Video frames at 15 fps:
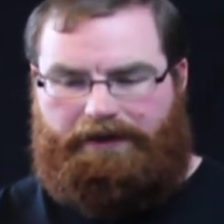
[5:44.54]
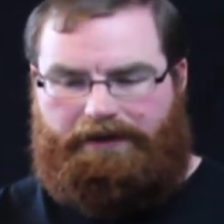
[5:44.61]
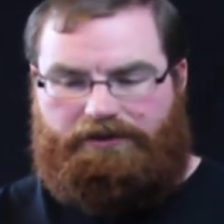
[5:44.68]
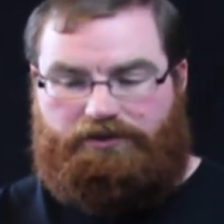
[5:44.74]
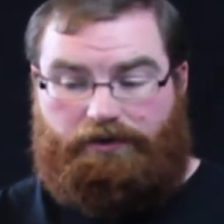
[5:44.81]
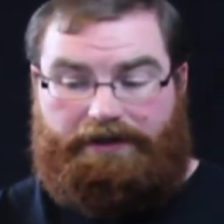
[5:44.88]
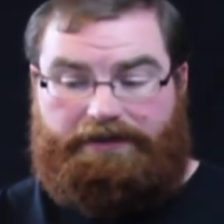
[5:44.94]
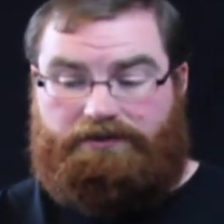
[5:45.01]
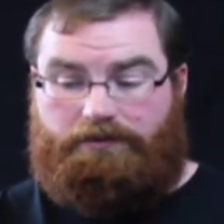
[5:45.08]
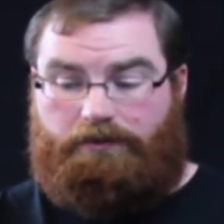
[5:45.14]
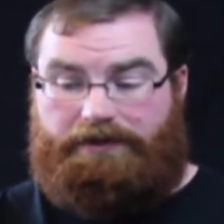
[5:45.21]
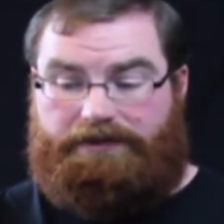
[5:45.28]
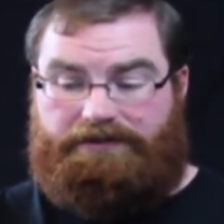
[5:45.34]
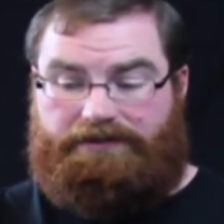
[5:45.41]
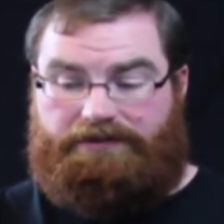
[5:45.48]
Traius
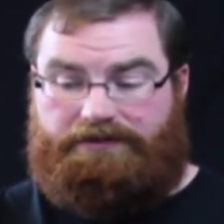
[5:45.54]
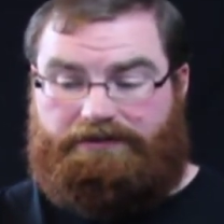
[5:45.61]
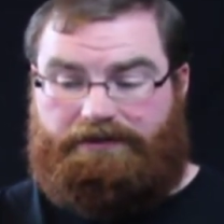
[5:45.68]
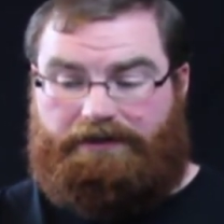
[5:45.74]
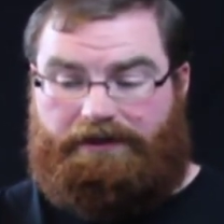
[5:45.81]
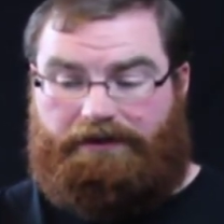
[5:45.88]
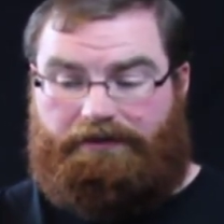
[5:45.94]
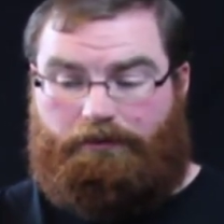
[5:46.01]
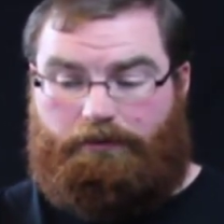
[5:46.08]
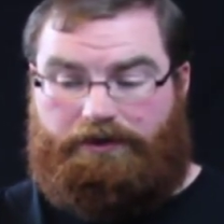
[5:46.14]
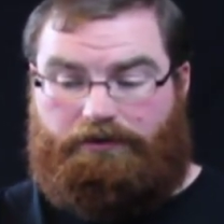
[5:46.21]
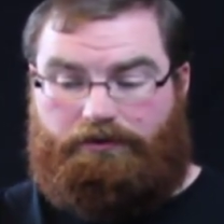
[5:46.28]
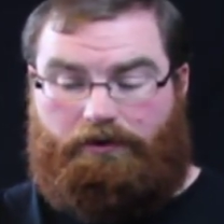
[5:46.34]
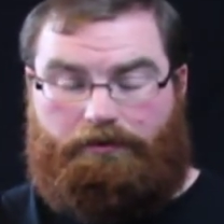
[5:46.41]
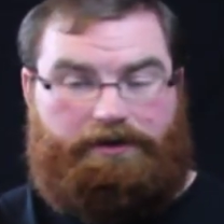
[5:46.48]
was the one
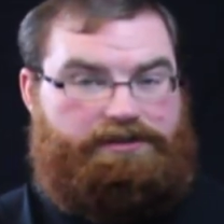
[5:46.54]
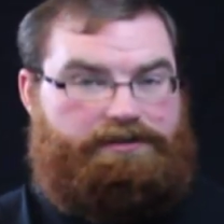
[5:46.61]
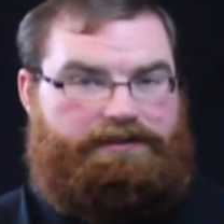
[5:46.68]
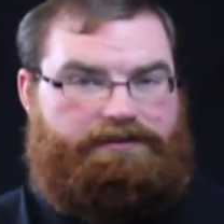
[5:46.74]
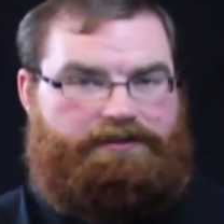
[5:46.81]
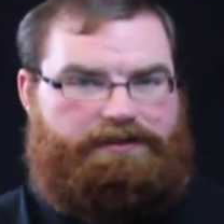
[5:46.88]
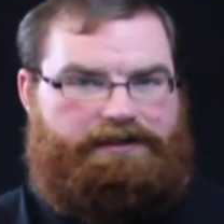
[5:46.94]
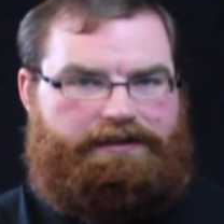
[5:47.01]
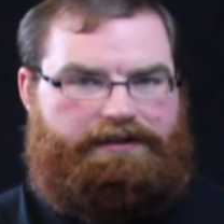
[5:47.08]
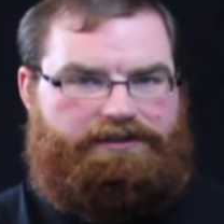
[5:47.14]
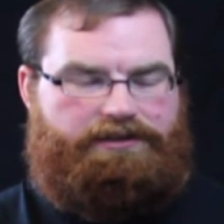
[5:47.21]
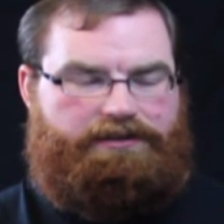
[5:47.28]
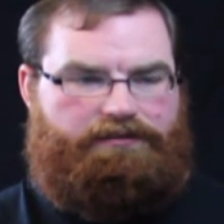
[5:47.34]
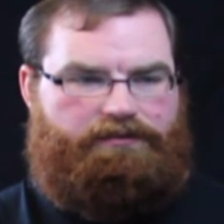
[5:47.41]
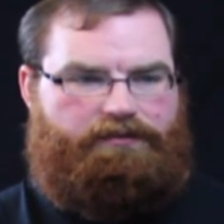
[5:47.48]
who originally took the
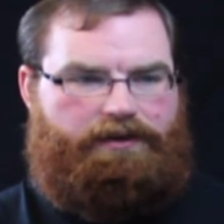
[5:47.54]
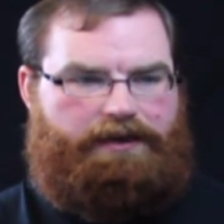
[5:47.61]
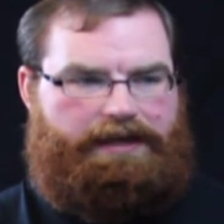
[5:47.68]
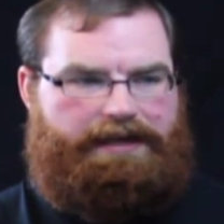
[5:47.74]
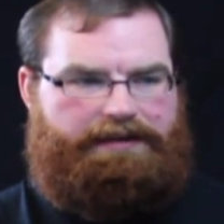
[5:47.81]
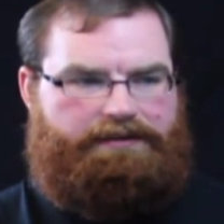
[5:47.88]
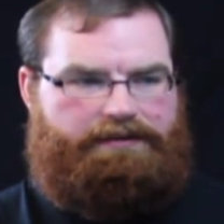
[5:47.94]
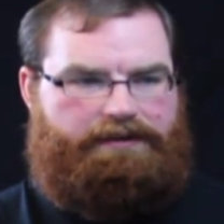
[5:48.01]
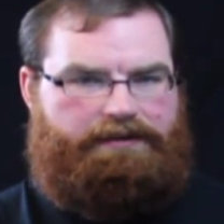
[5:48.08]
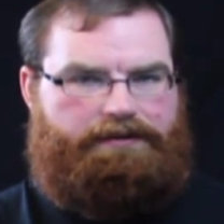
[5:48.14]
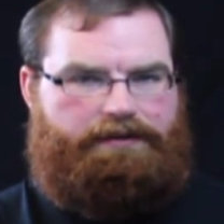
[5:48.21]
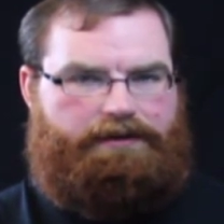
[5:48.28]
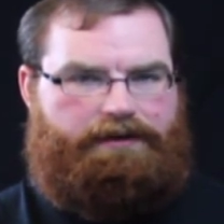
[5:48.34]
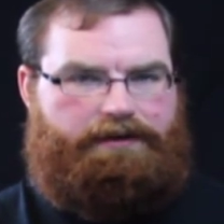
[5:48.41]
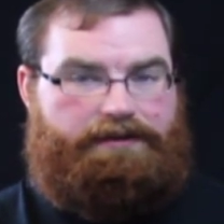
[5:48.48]
initiative, and
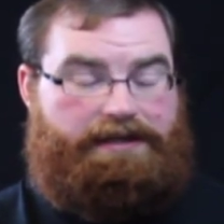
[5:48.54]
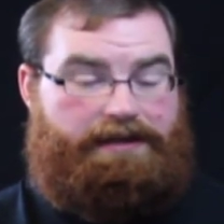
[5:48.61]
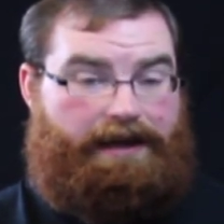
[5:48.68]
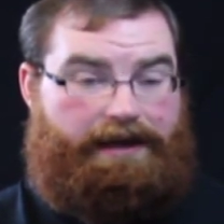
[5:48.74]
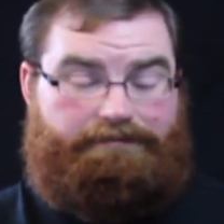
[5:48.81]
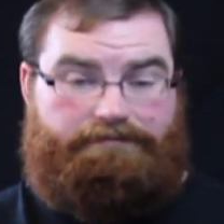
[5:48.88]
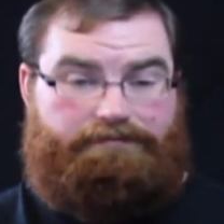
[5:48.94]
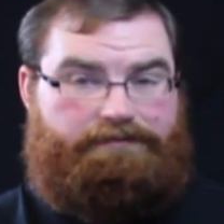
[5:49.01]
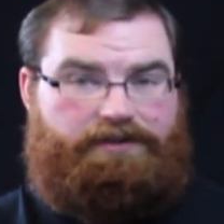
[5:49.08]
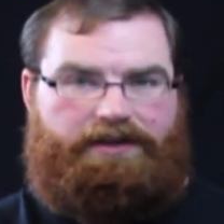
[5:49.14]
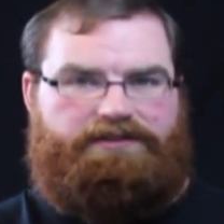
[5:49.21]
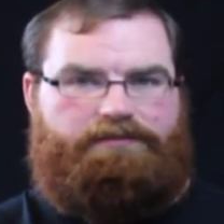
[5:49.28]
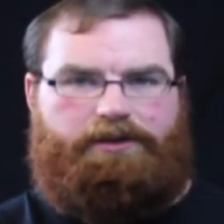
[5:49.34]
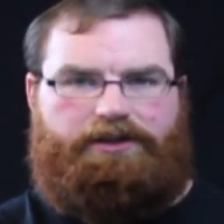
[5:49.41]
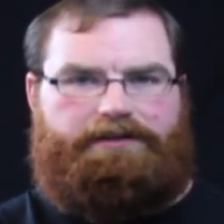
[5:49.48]
he had
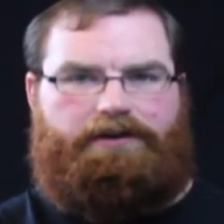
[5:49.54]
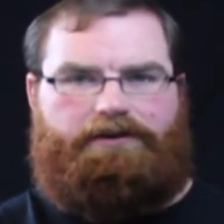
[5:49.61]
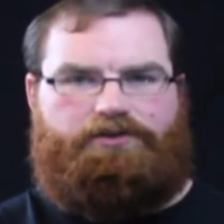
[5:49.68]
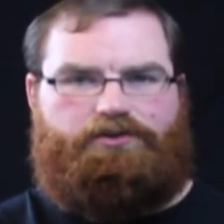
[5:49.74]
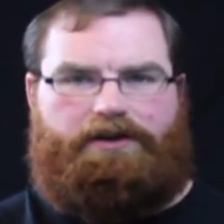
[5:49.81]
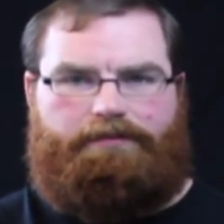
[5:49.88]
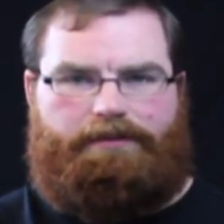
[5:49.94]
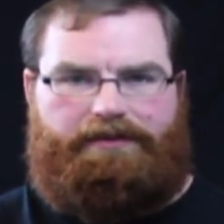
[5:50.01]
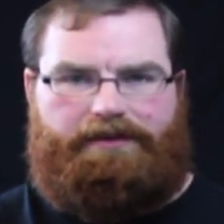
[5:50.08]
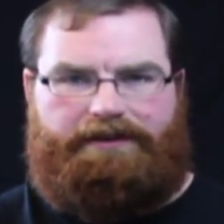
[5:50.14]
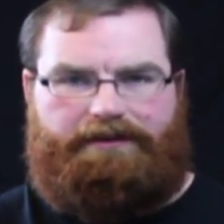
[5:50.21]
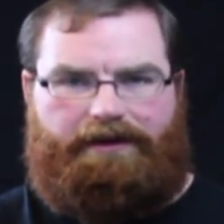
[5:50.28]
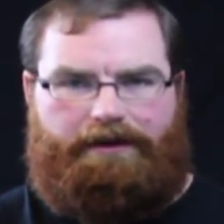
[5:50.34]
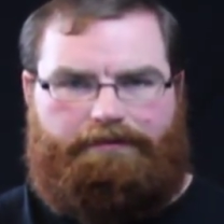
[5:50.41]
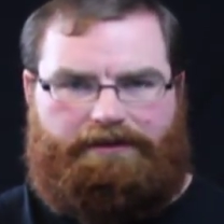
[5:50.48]
tons of military training by that
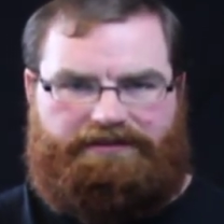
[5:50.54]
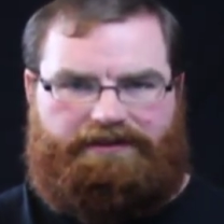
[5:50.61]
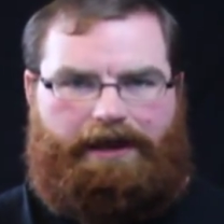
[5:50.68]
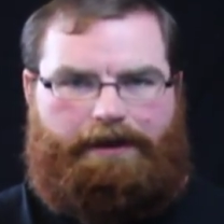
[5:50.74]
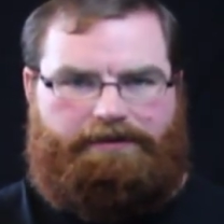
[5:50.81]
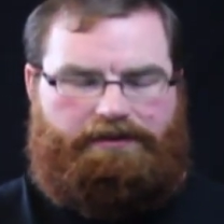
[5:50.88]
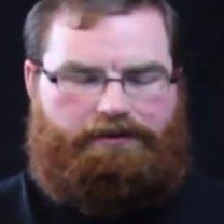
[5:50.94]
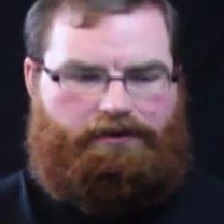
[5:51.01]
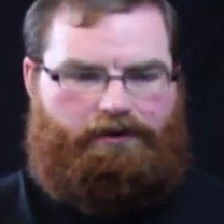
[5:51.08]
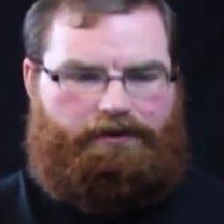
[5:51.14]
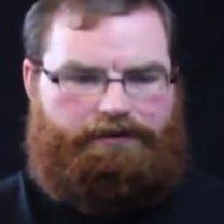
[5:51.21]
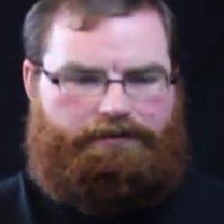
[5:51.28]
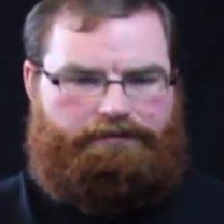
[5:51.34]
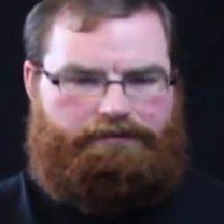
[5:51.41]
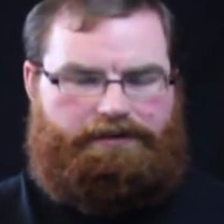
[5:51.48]
time as captain of the guard
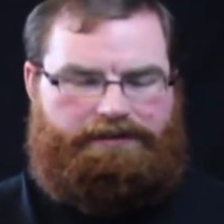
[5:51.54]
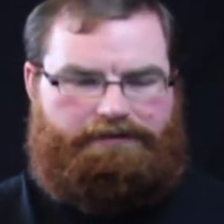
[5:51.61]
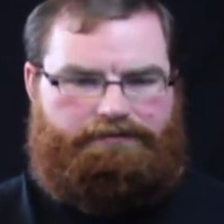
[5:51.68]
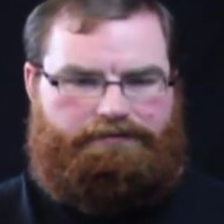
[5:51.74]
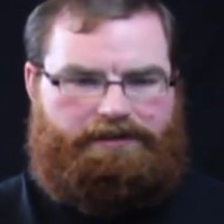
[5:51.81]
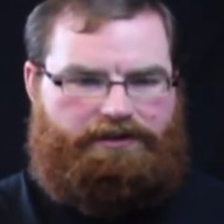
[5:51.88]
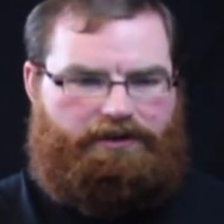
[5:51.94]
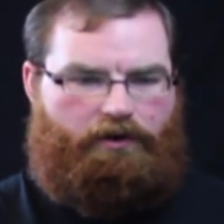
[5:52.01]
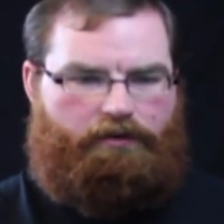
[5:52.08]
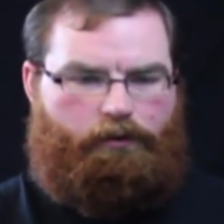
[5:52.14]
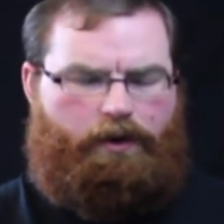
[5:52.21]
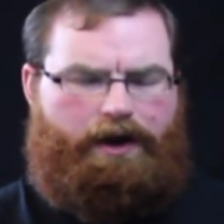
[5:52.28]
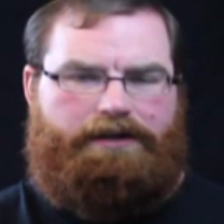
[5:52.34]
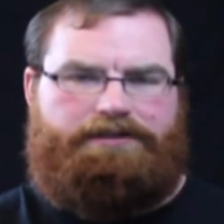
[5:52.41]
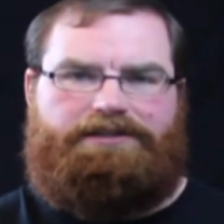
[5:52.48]
in the
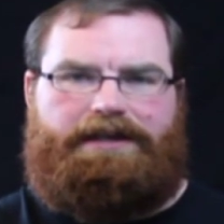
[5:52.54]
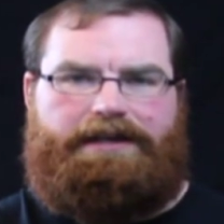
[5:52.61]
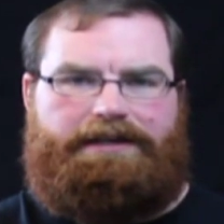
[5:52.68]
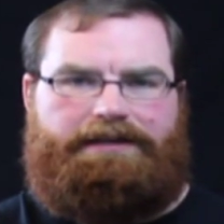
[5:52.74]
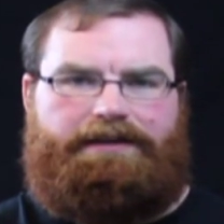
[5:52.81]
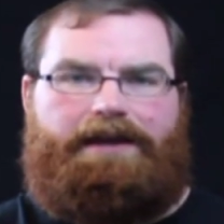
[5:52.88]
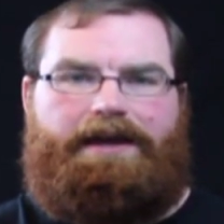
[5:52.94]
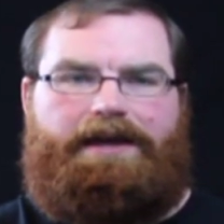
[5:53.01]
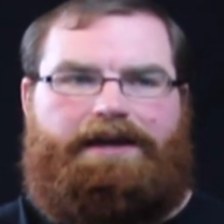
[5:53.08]
Overwatch, and